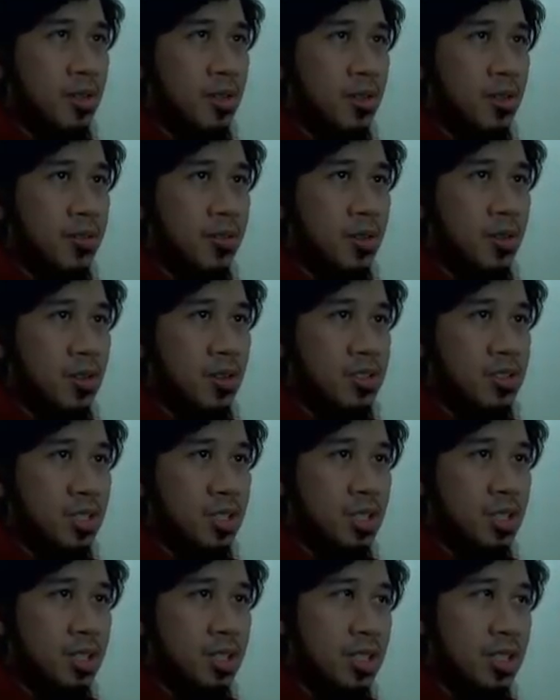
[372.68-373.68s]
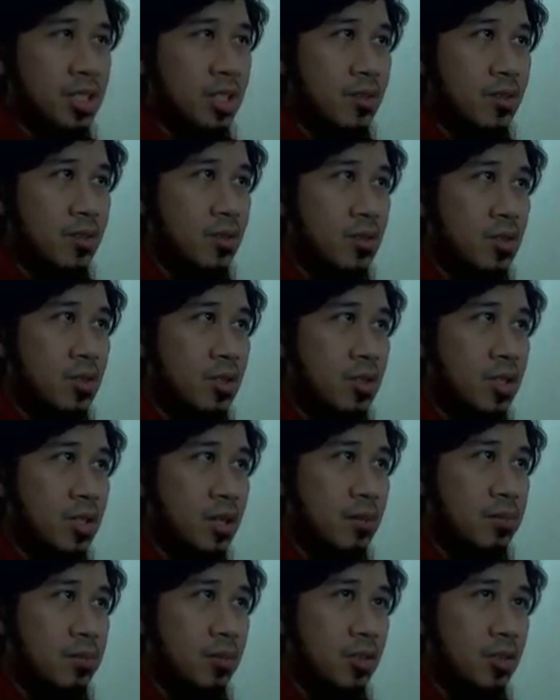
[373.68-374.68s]
of originality of the work,
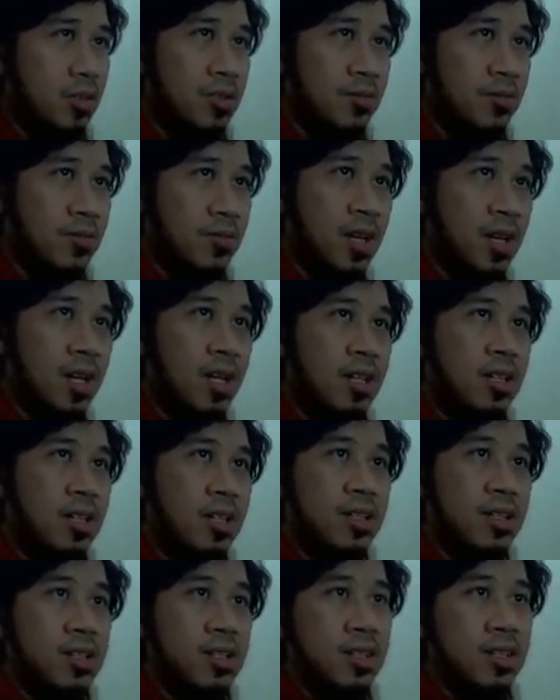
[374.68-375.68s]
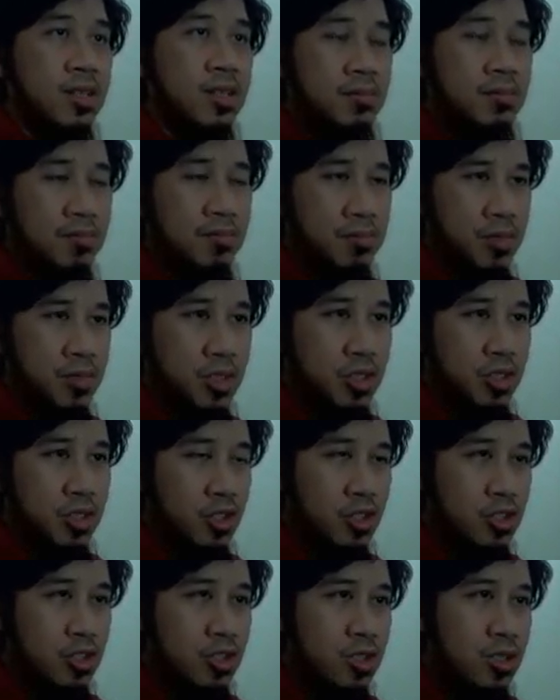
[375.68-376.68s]
upload the file, and then
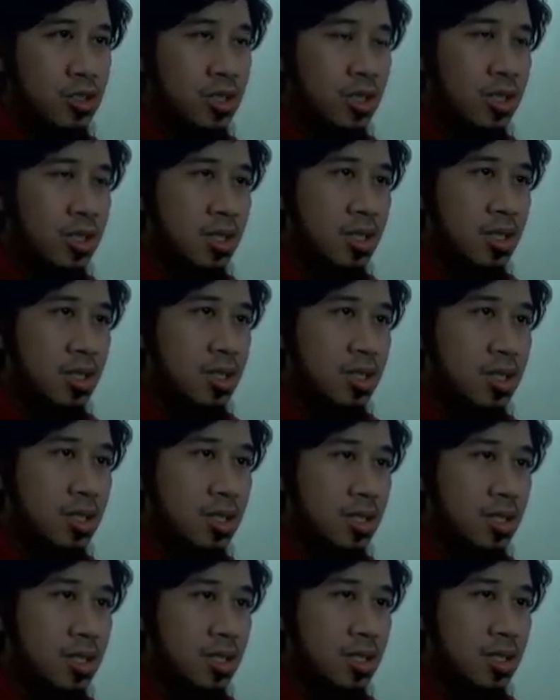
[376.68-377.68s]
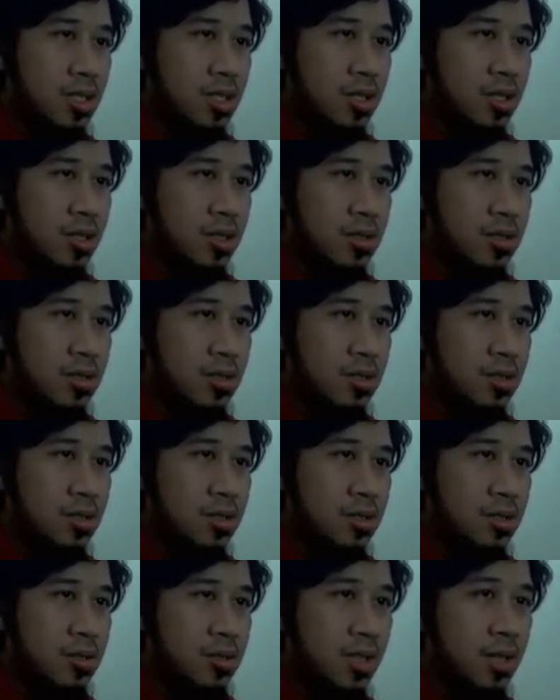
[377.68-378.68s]
choose the
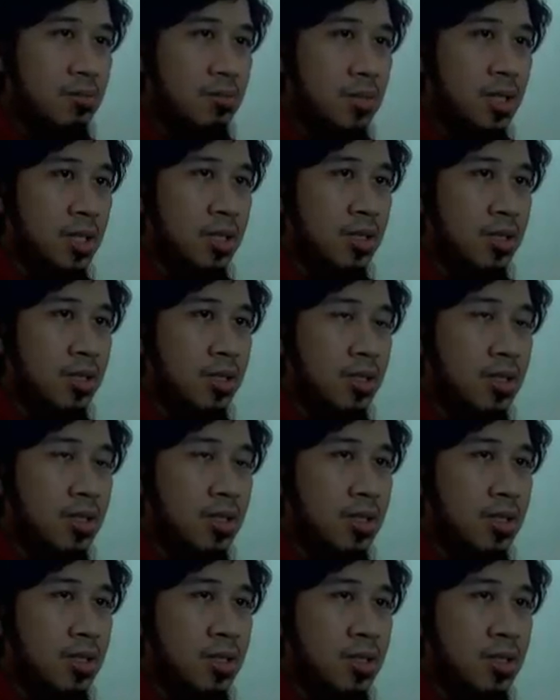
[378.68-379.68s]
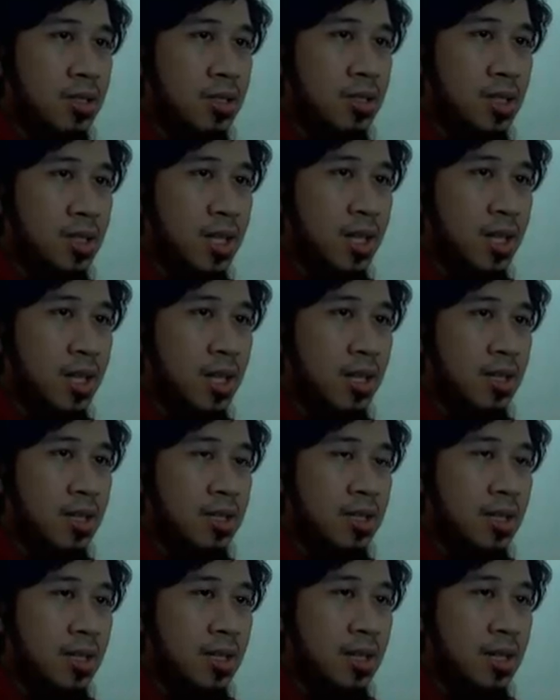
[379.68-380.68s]
statement that
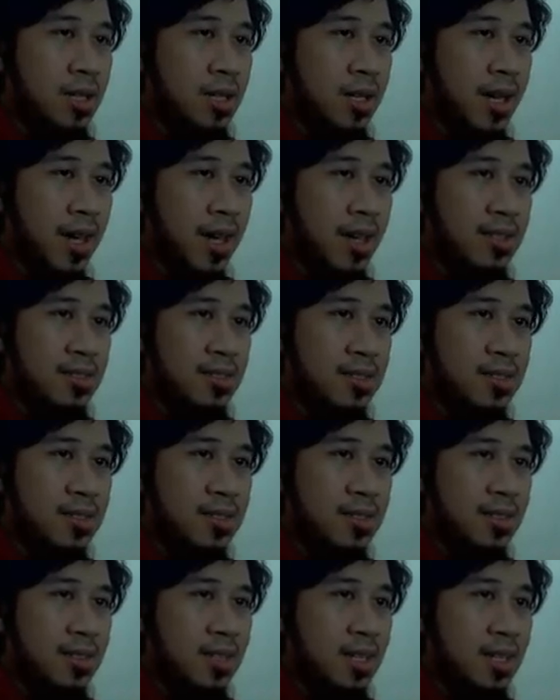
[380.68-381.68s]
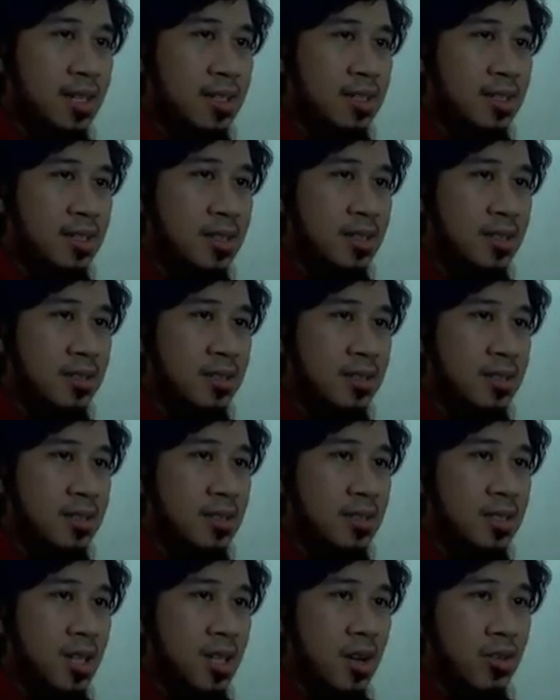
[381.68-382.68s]
has the
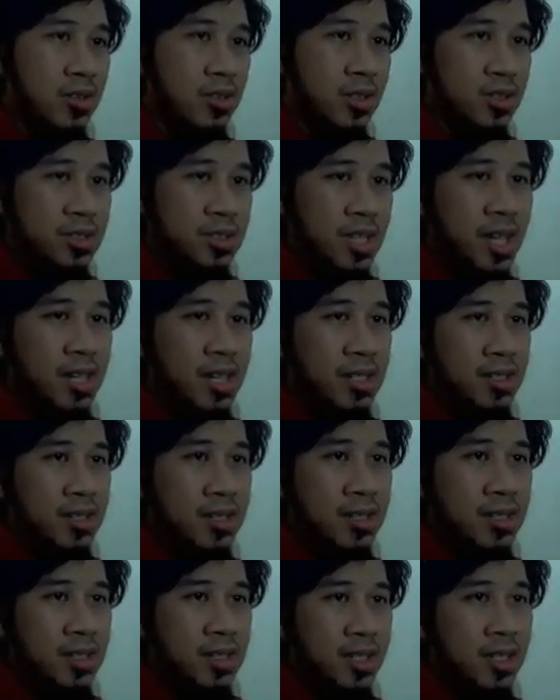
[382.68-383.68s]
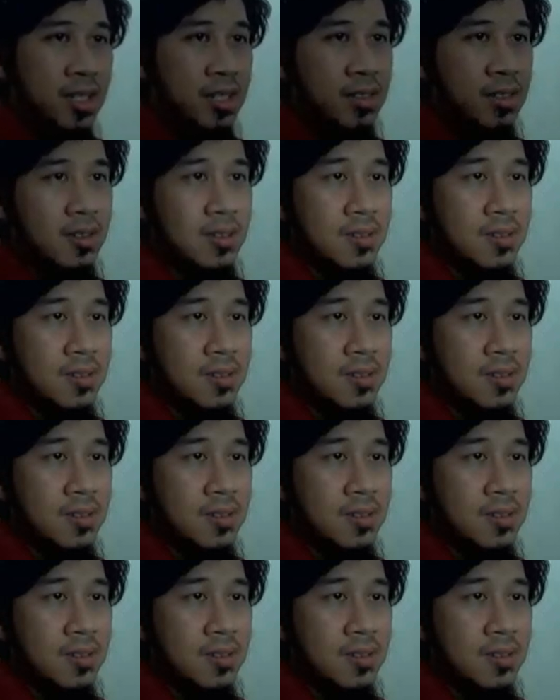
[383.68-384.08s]
author sign in it.